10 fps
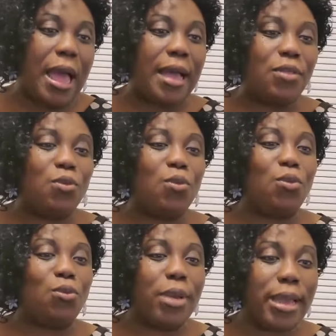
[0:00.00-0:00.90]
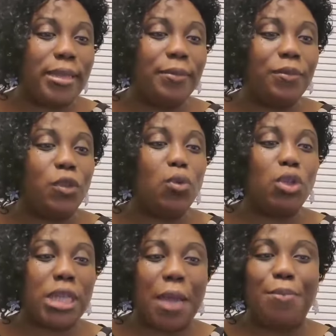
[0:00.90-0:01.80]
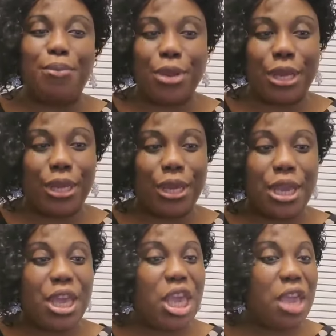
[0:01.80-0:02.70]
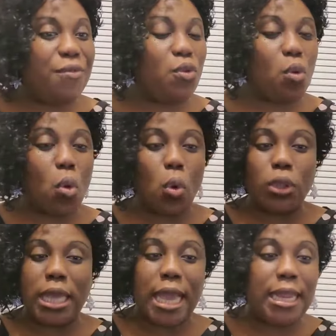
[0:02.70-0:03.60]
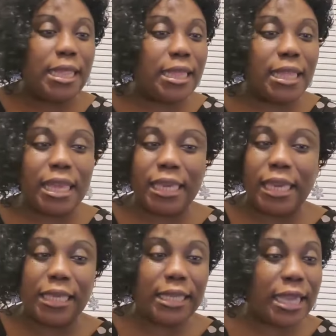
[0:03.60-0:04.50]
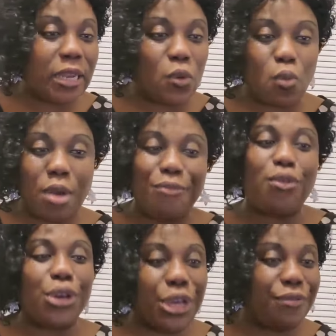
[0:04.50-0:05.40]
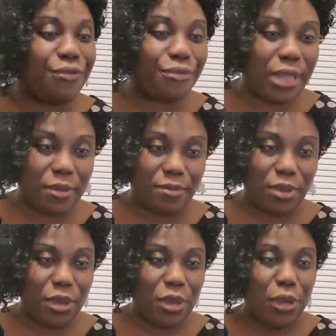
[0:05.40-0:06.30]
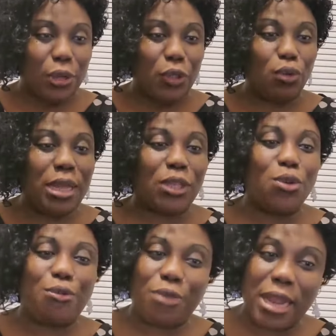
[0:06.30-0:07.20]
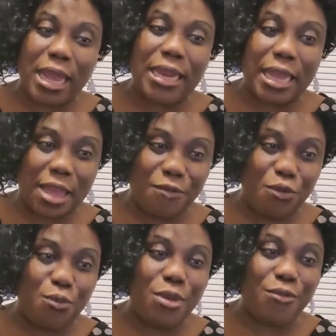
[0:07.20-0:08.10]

And when you stand praying, if you hold anything against anyone, forgive them, so that your Father in heaven may